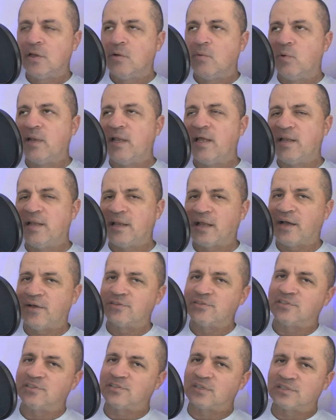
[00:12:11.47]
when they
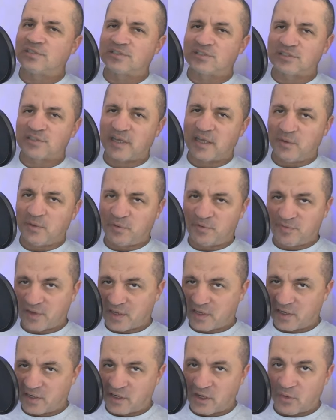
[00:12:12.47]
announced this, I was just like, here we
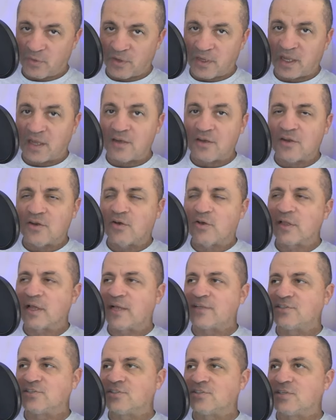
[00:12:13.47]
fucking go again. You know,
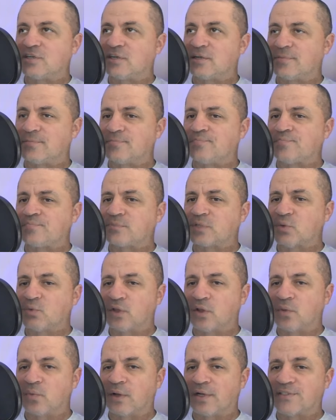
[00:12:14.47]
I just didn't
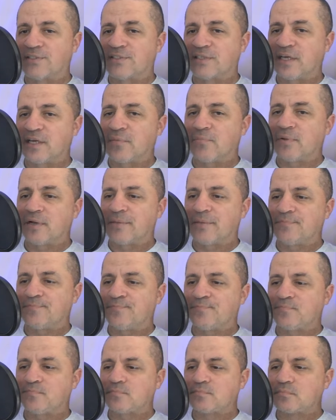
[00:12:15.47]
really want to see it, but
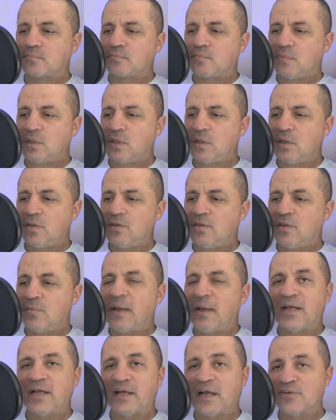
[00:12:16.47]
the
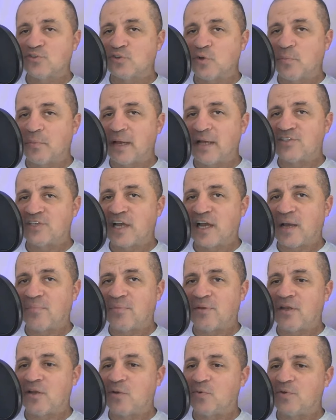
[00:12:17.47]
ma actual match
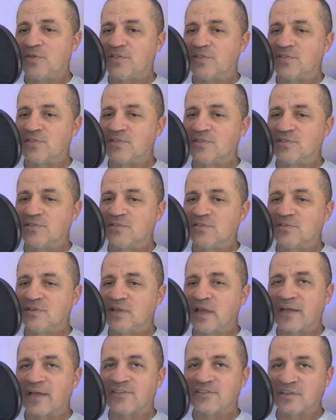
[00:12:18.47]
happened. It was
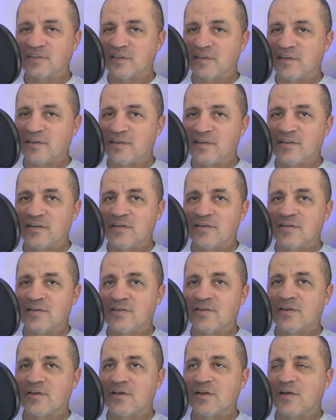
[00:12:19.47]
excellent.
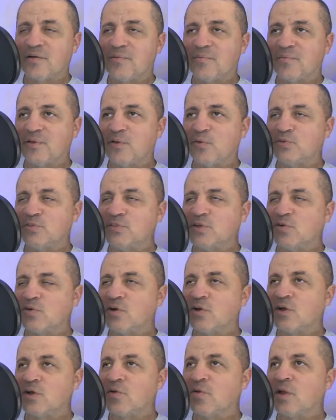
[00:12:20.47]
Um, it was a,
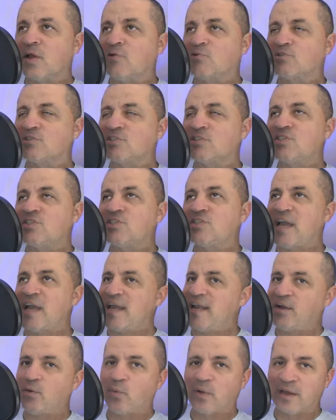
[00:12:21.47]
a,
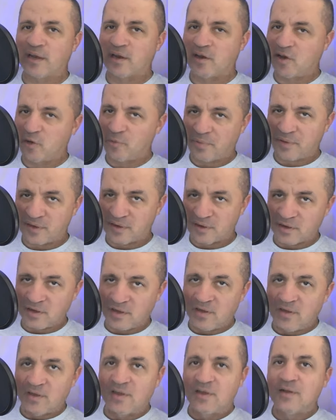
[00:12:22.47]
outstanding way to open
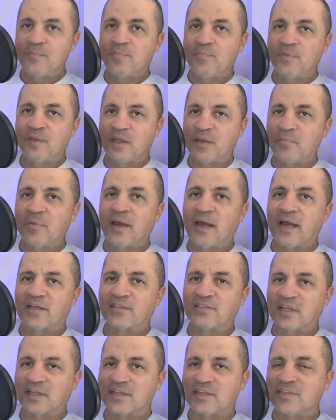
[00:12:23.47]

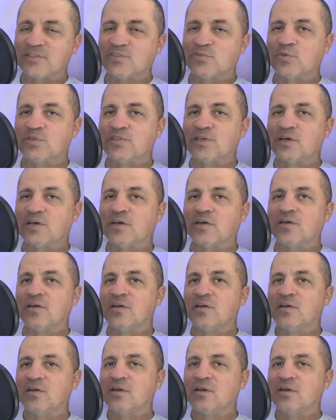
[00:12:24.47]
Impact. Like this was a,